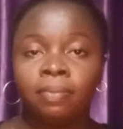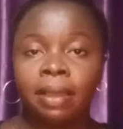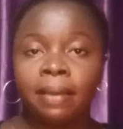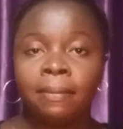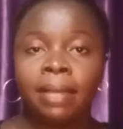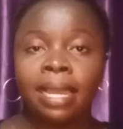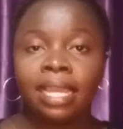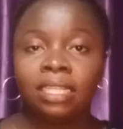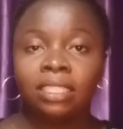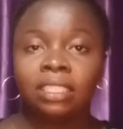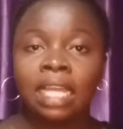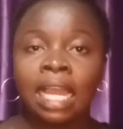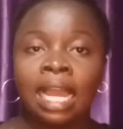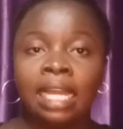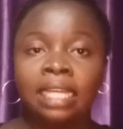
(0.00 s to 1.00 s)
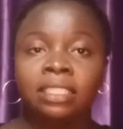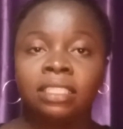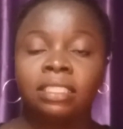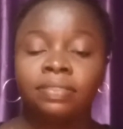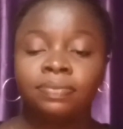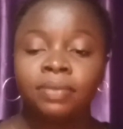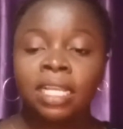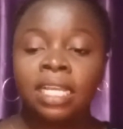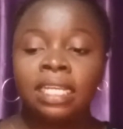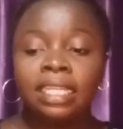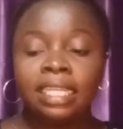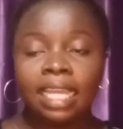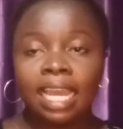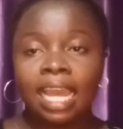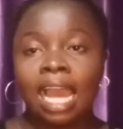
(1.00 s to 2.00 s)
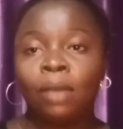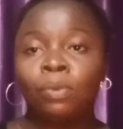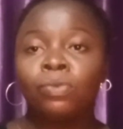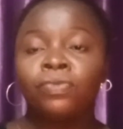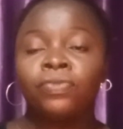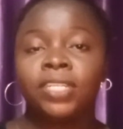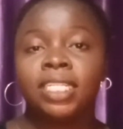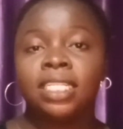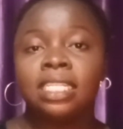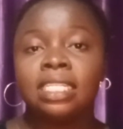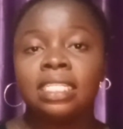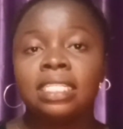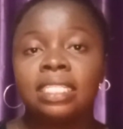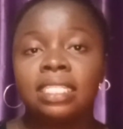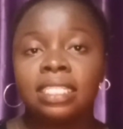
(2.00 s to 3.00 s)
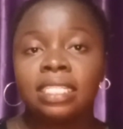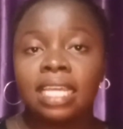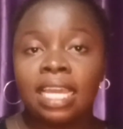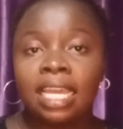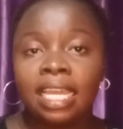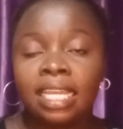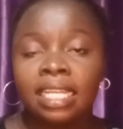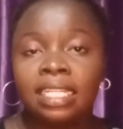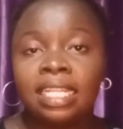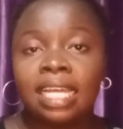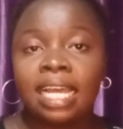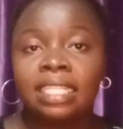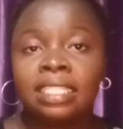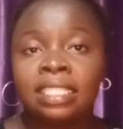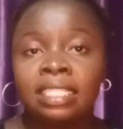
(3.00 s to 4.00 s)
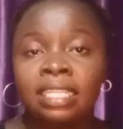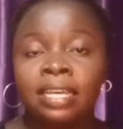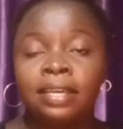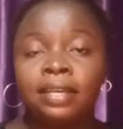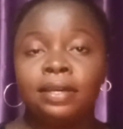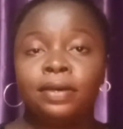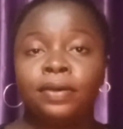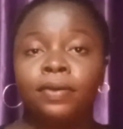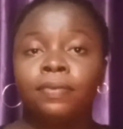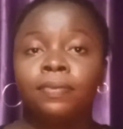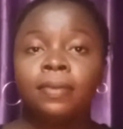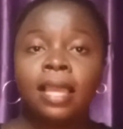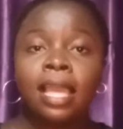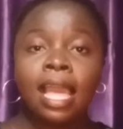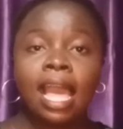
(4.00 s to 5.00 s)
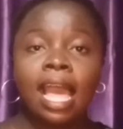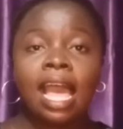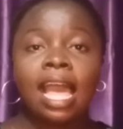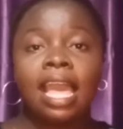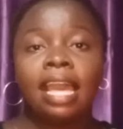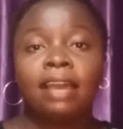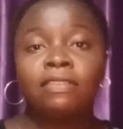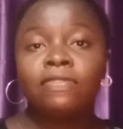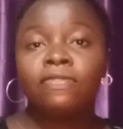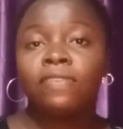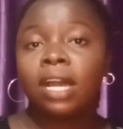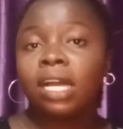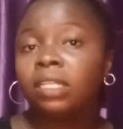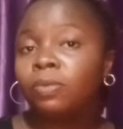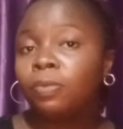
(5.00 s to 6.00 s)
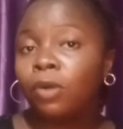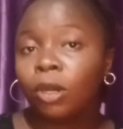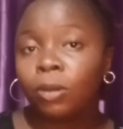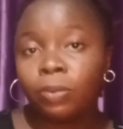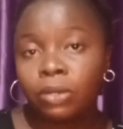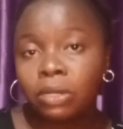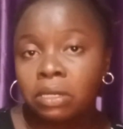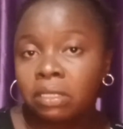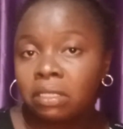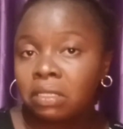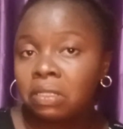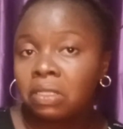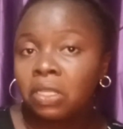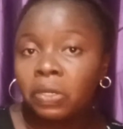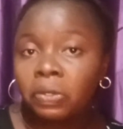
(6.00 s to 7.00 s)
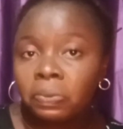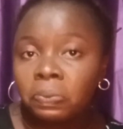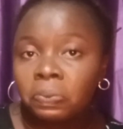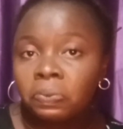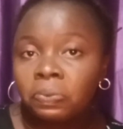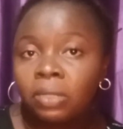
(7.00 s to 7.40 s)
my mind and yeah i won't really say that um, i have found purpose no